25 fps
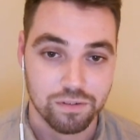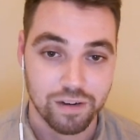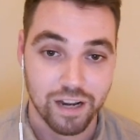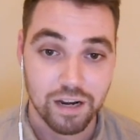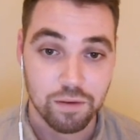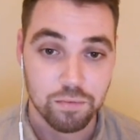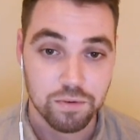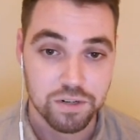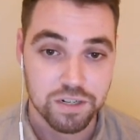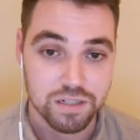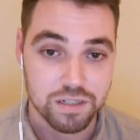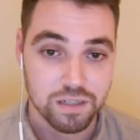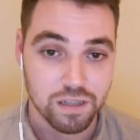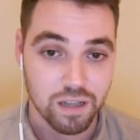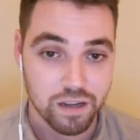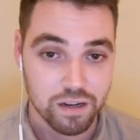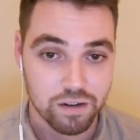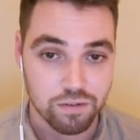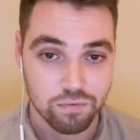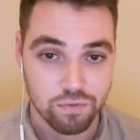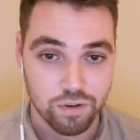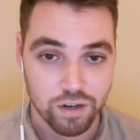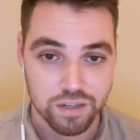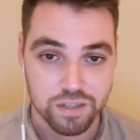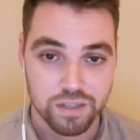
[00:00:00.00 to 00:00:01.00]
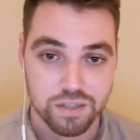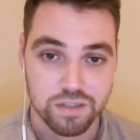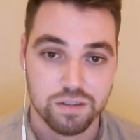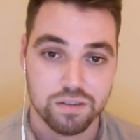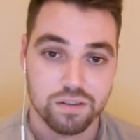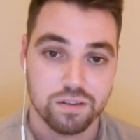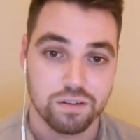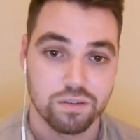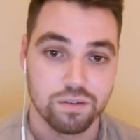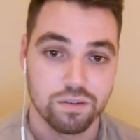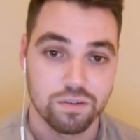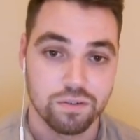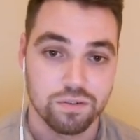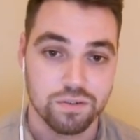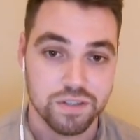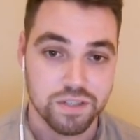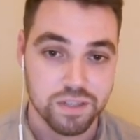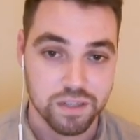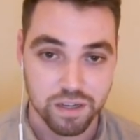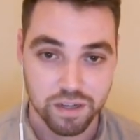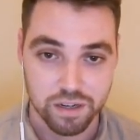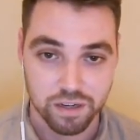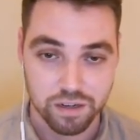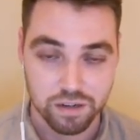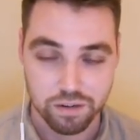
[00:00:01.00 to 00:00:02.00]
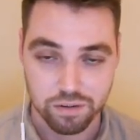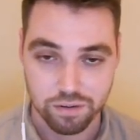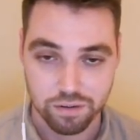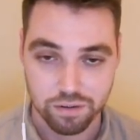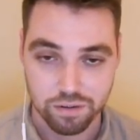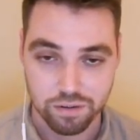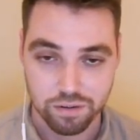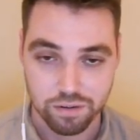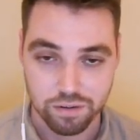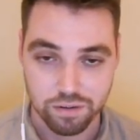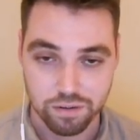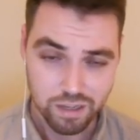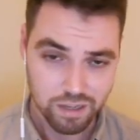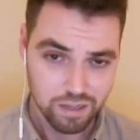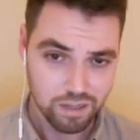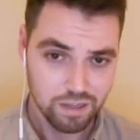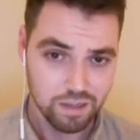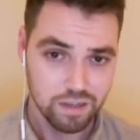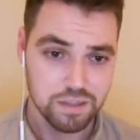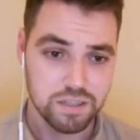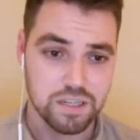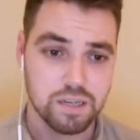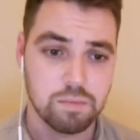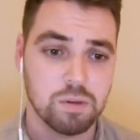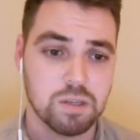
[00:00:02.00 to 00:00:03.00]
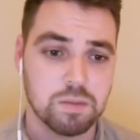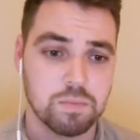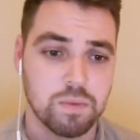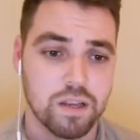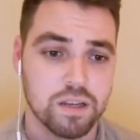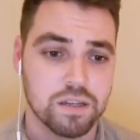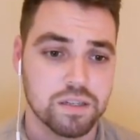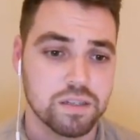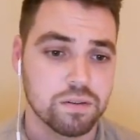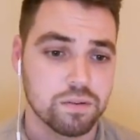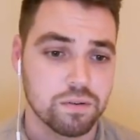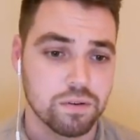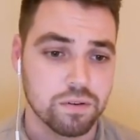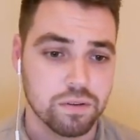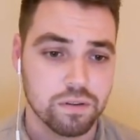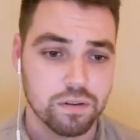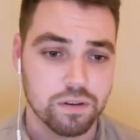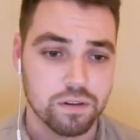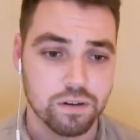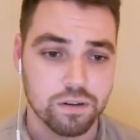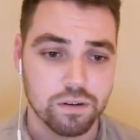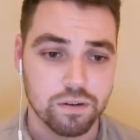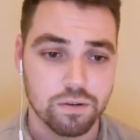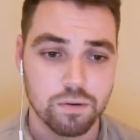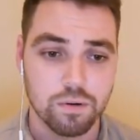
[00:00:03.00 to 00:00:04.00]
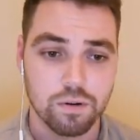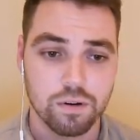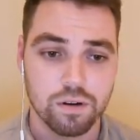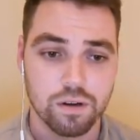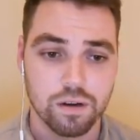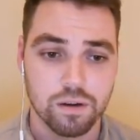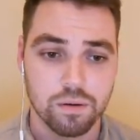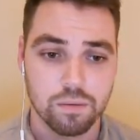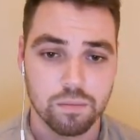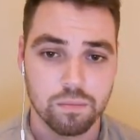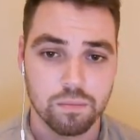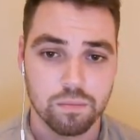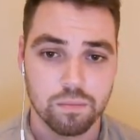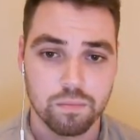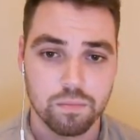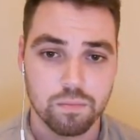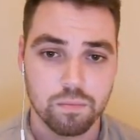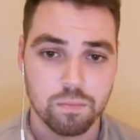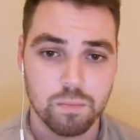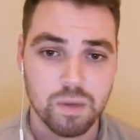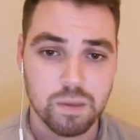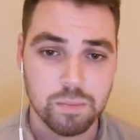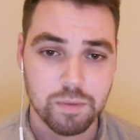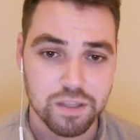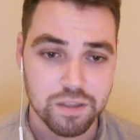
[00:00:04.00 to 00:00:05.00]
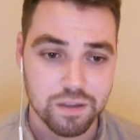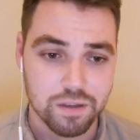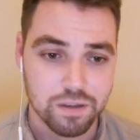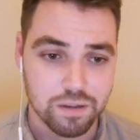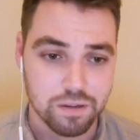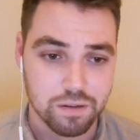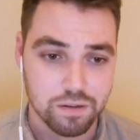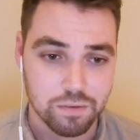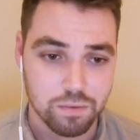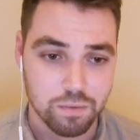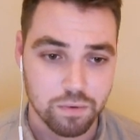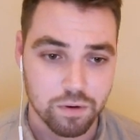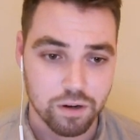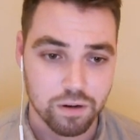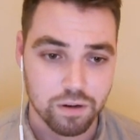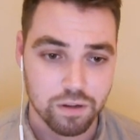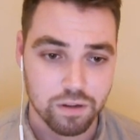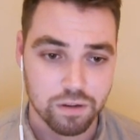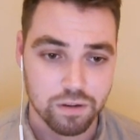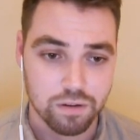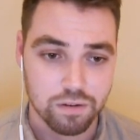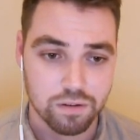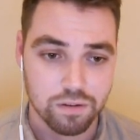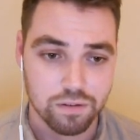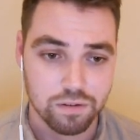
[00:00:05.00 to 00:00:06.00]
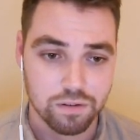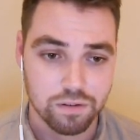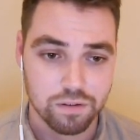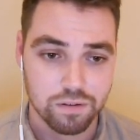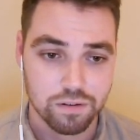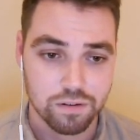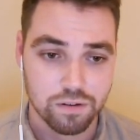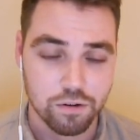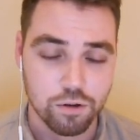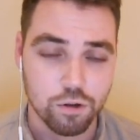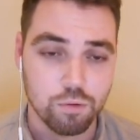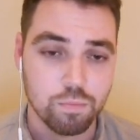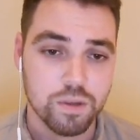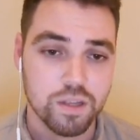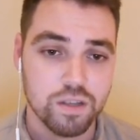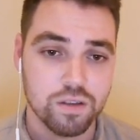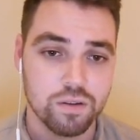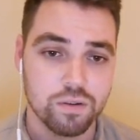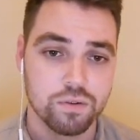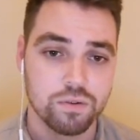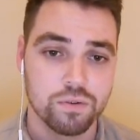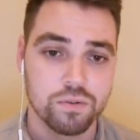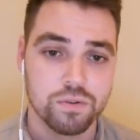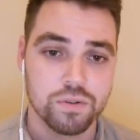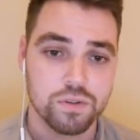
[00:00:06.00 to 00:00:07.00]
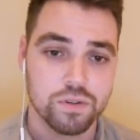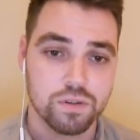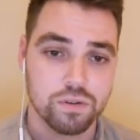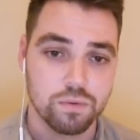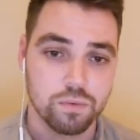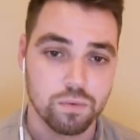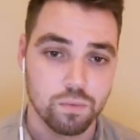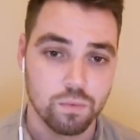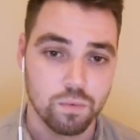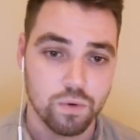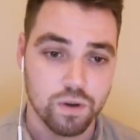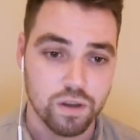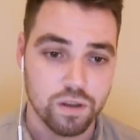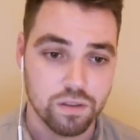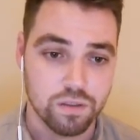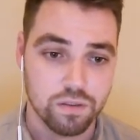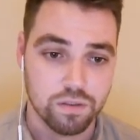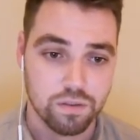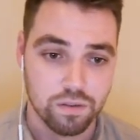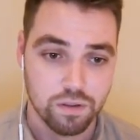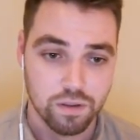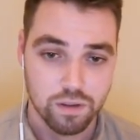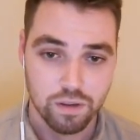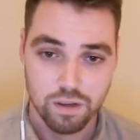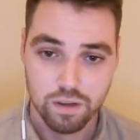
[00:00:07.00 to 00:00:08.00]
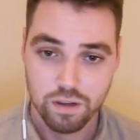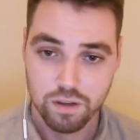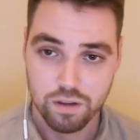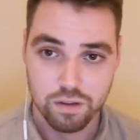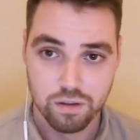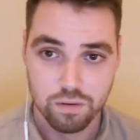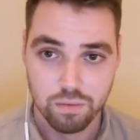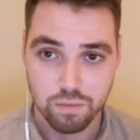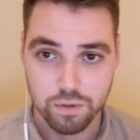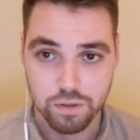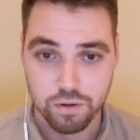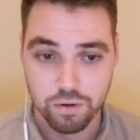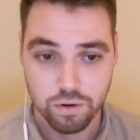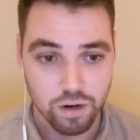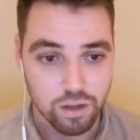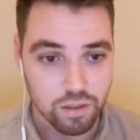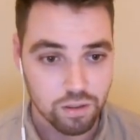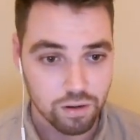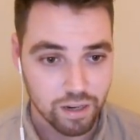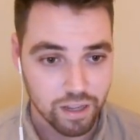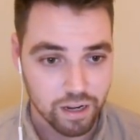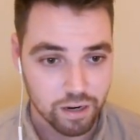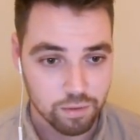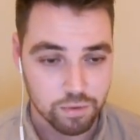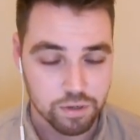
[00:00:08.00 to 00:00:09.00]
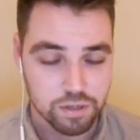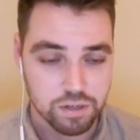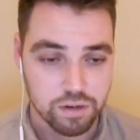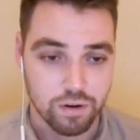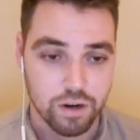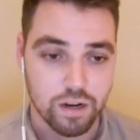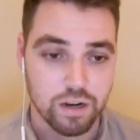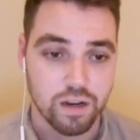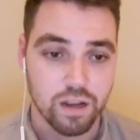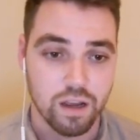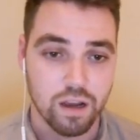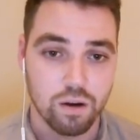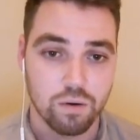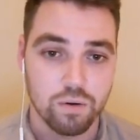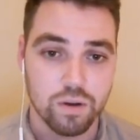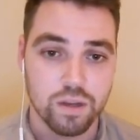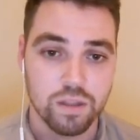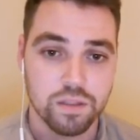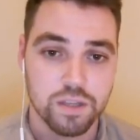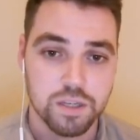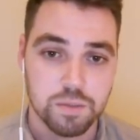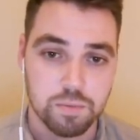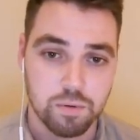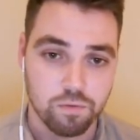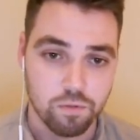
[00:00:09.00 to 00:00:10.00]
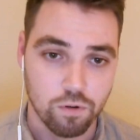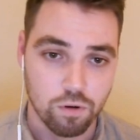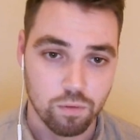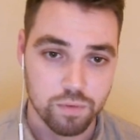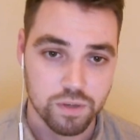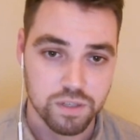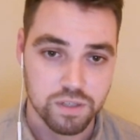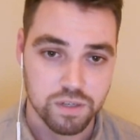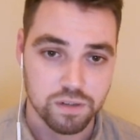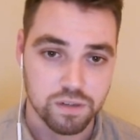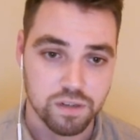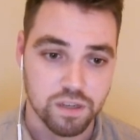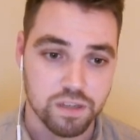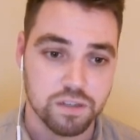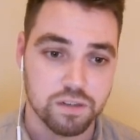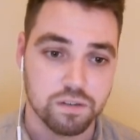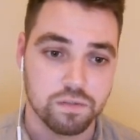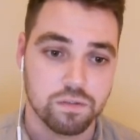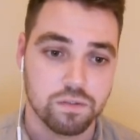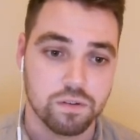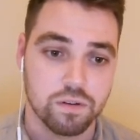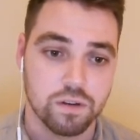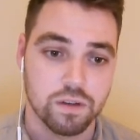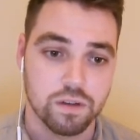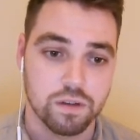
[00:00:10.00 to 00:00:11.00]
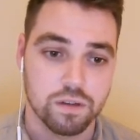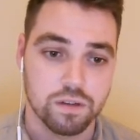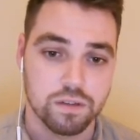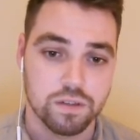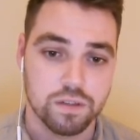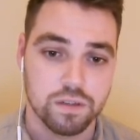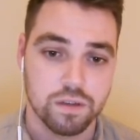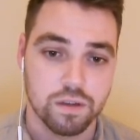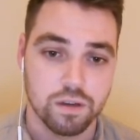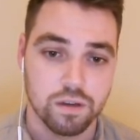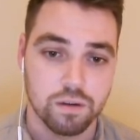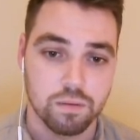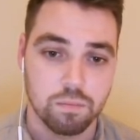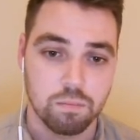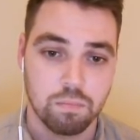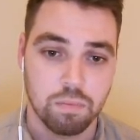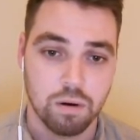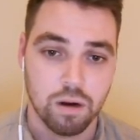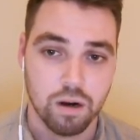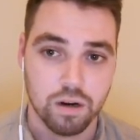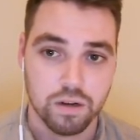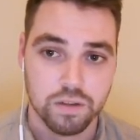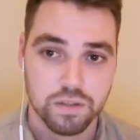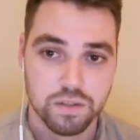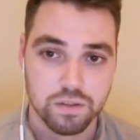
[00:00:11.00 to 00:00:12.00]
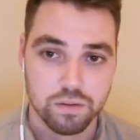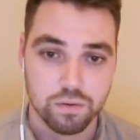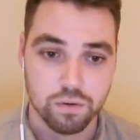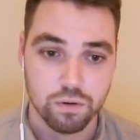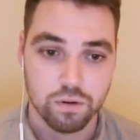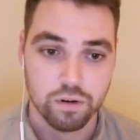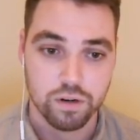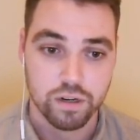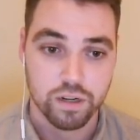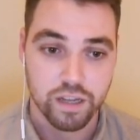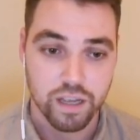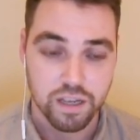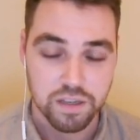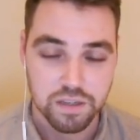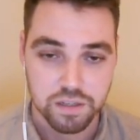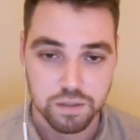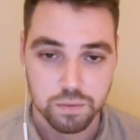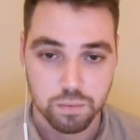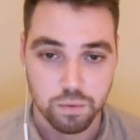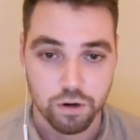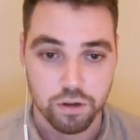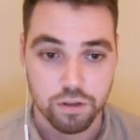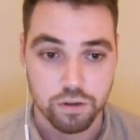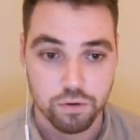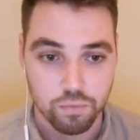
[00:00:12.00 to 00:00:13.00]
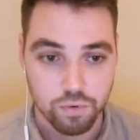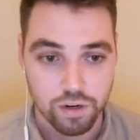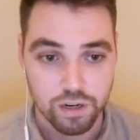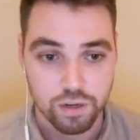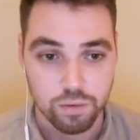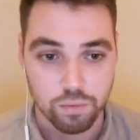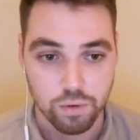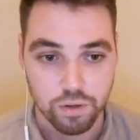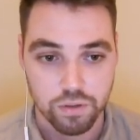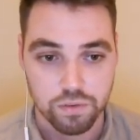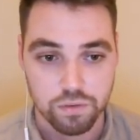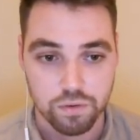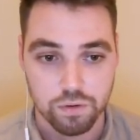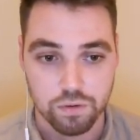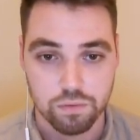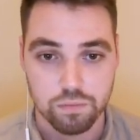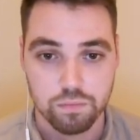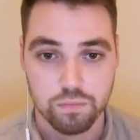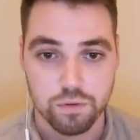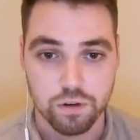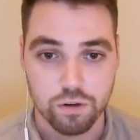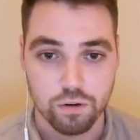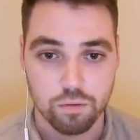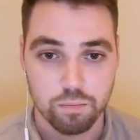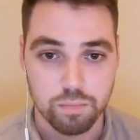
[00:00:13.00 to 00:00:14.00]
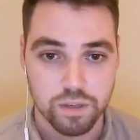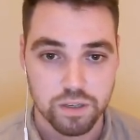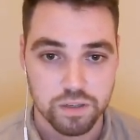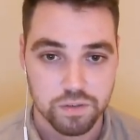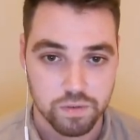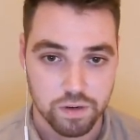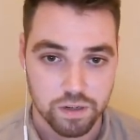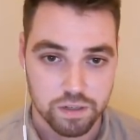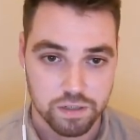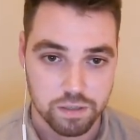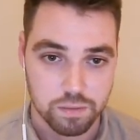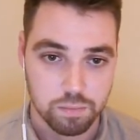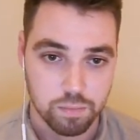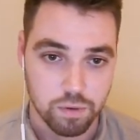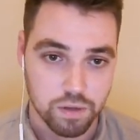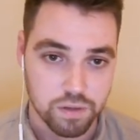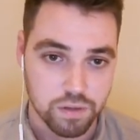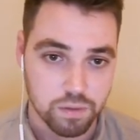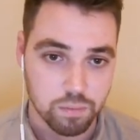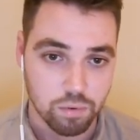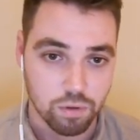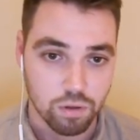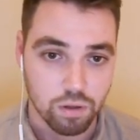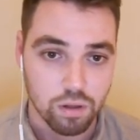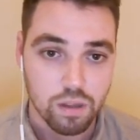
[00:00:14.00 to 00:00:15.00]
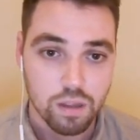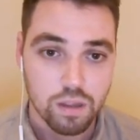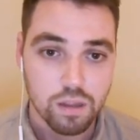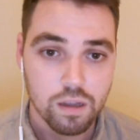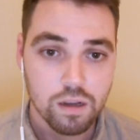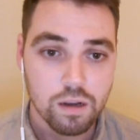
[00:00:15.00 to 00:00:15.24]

languages like Rust or Zig or C++ or maybe where it could be used with your other language right now in these performance intensive parts, or in cases where you really want to be as fast as possible.